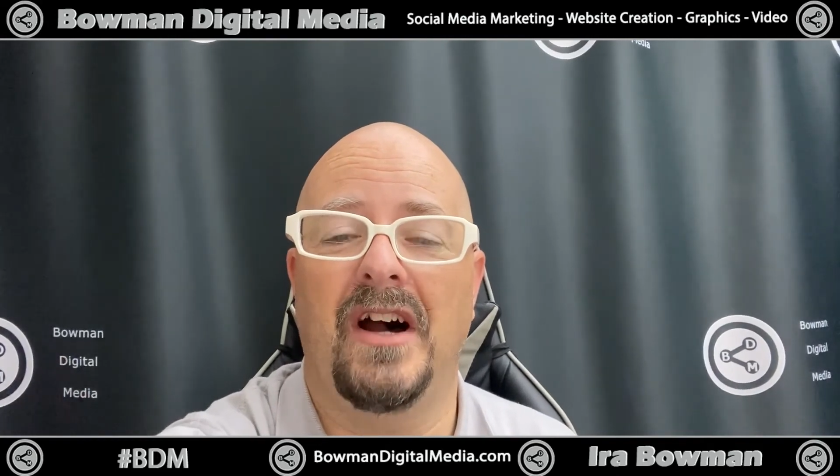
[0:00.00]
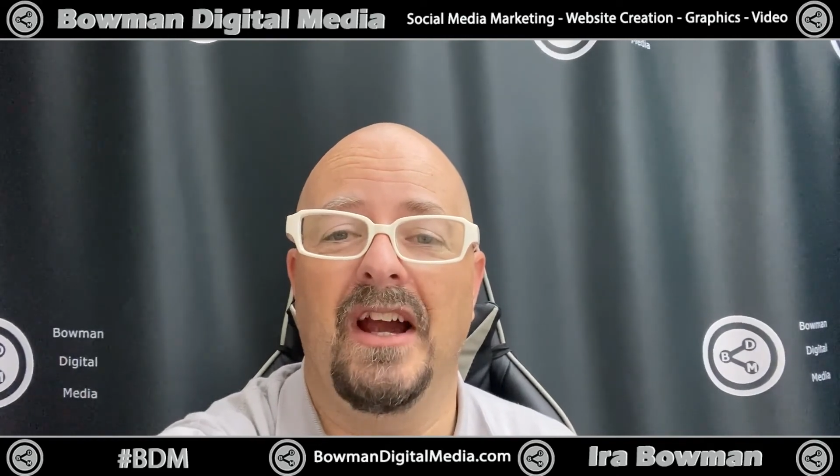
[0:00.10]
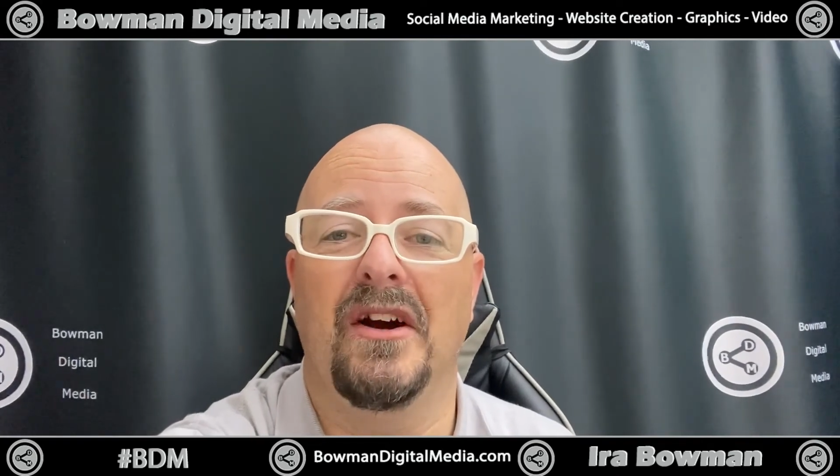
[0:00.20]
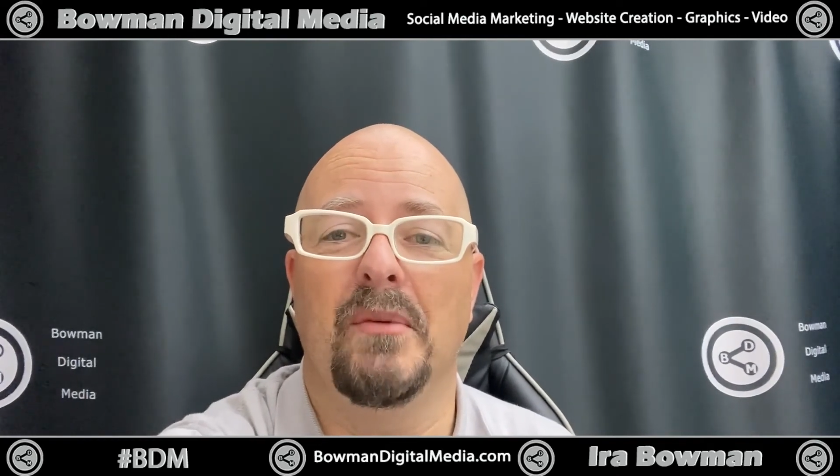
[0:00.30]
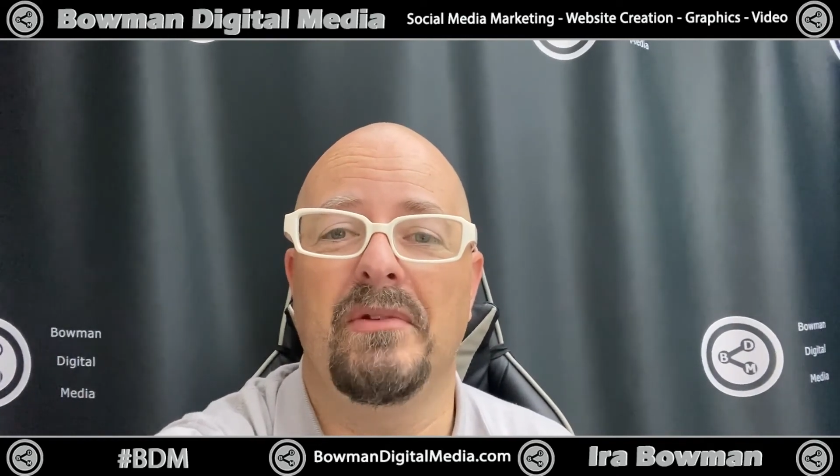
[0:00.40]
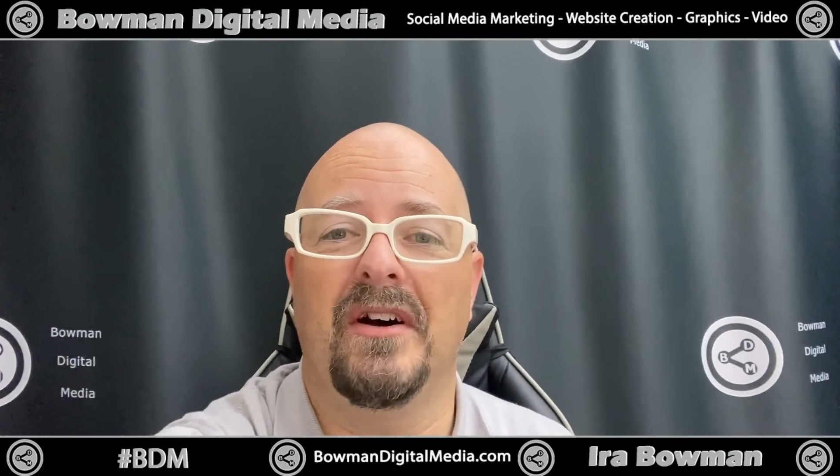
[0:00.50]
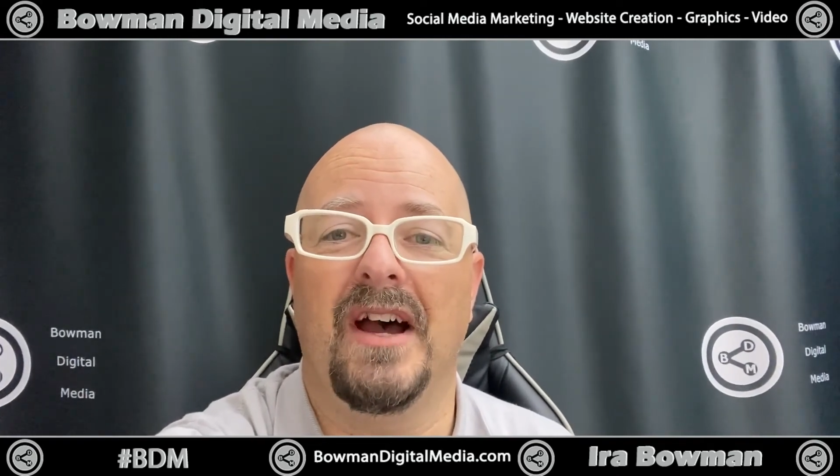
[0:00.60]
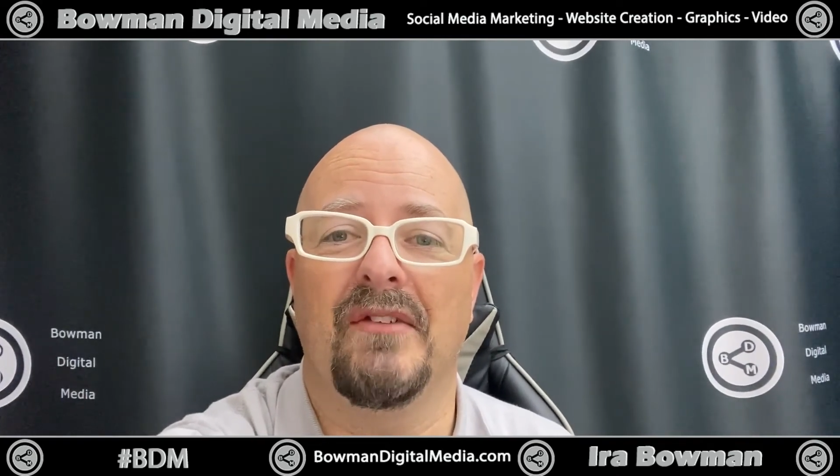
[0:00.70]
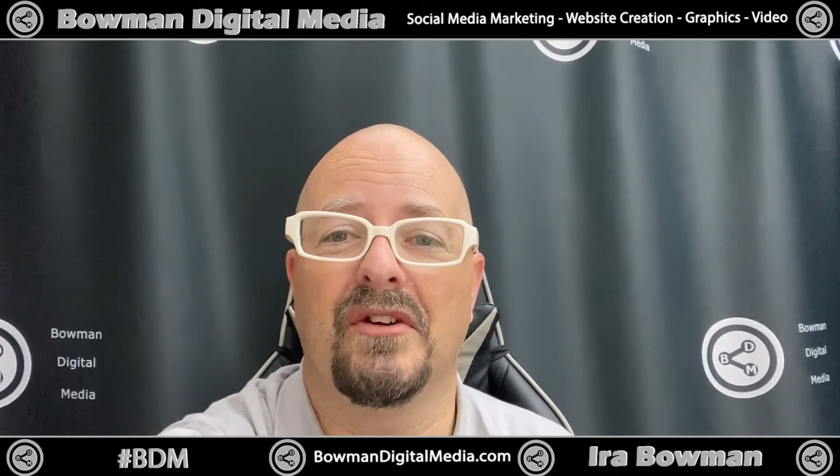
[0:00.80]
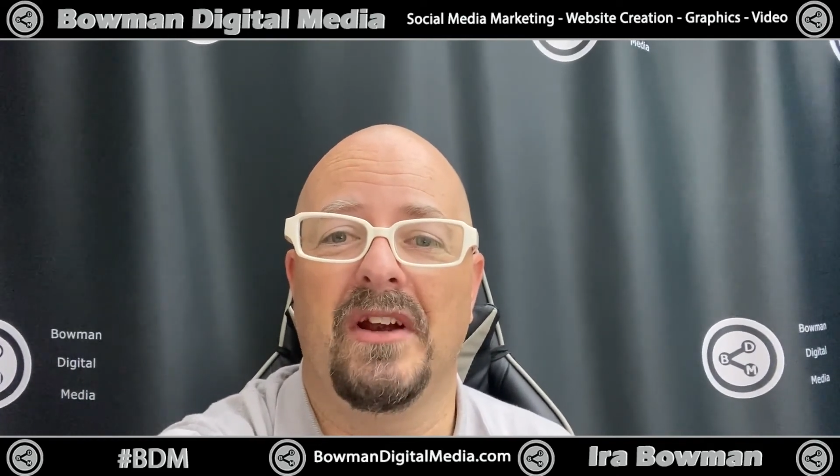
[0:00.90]
I hope y'all
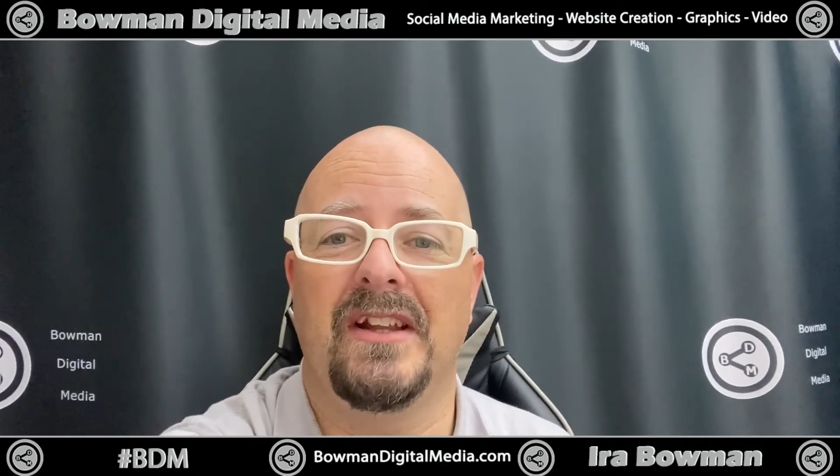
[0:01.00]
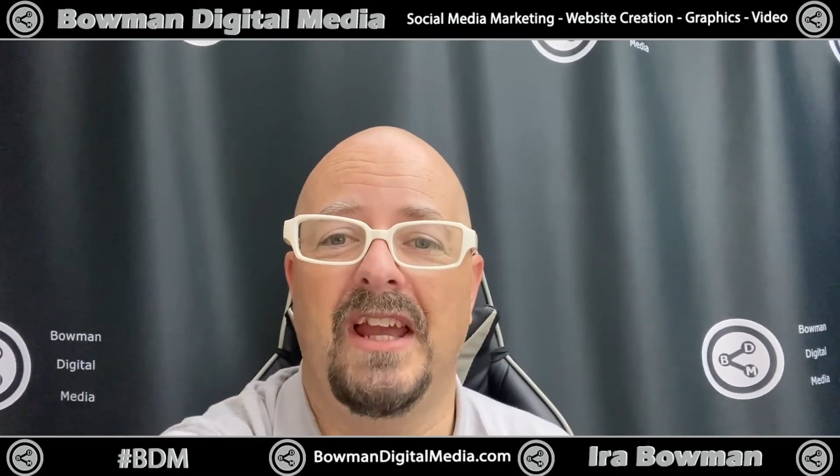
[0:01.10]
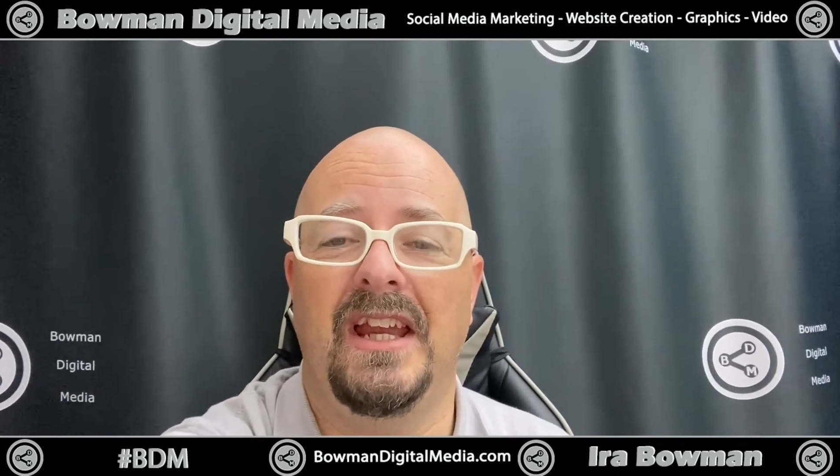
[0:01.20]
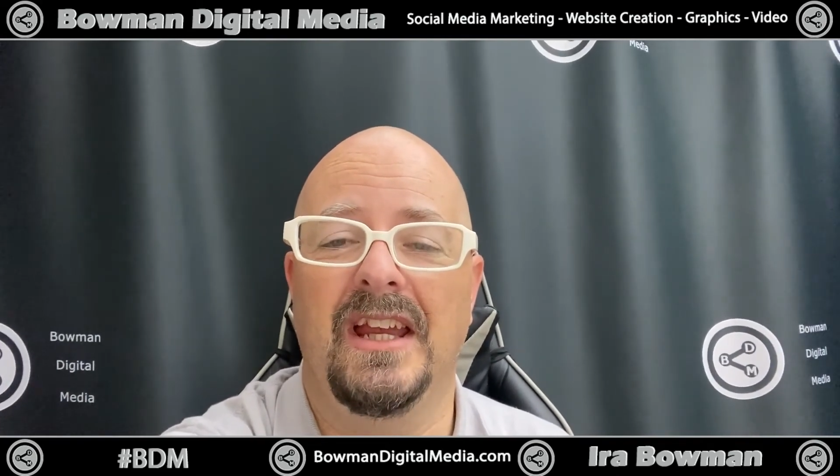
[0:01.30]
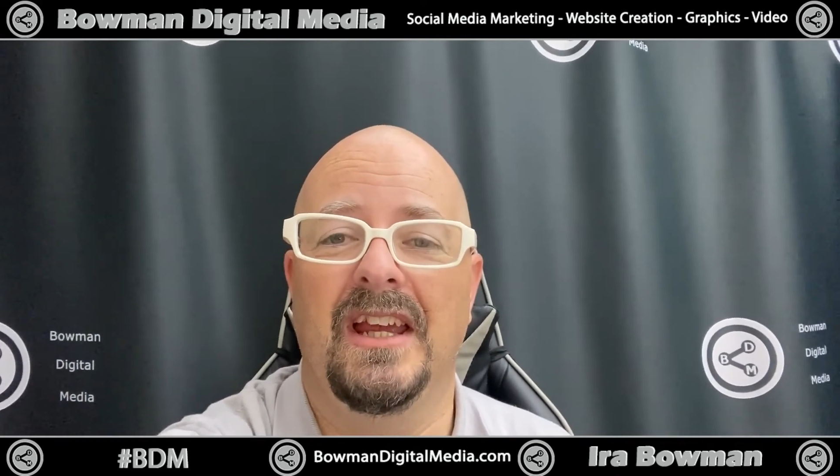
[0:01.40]
have a great day,